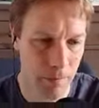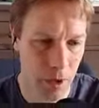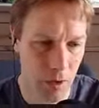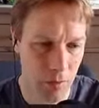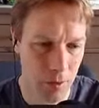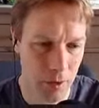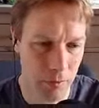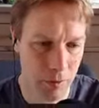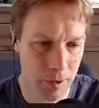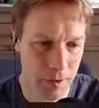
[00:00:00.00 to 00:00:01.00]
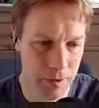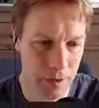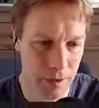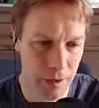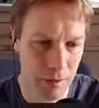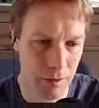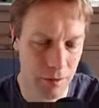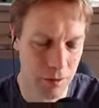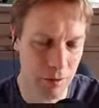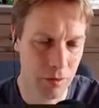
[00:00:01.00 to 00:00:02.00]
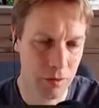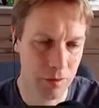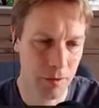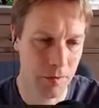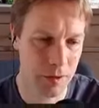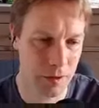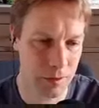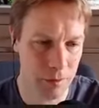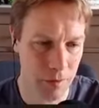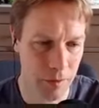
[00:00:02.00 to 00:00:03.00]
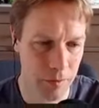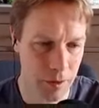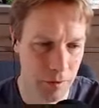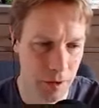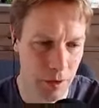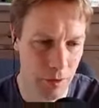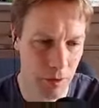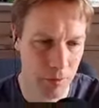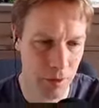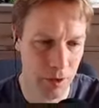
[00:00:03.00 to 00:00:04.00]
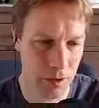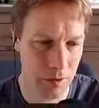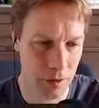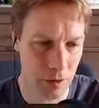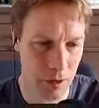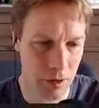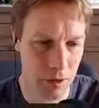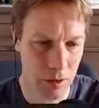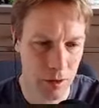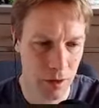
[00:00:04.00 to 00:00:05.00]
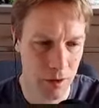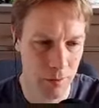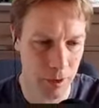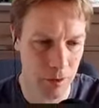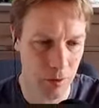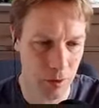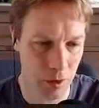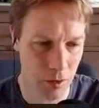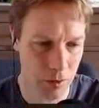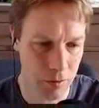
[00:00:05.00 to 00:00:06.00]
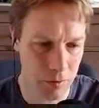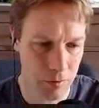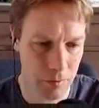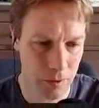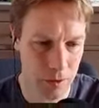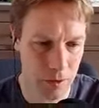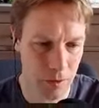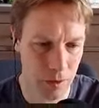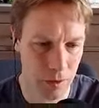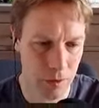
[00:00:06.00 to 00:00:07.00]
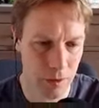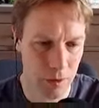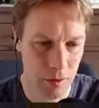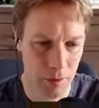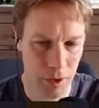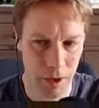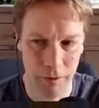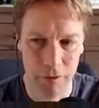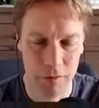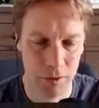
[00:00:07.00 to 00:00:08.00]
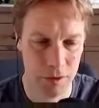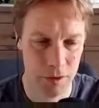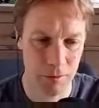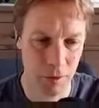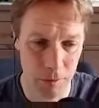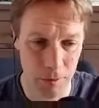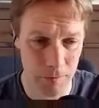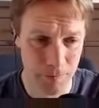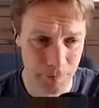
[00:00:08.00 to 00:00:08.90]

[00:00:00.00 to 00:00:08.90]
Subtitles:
log path, we make a standard out logger. So it all looks perfectly sensible, right? We create a logger, put it into logger, and then we call log with this logger. But have you spotted the problem?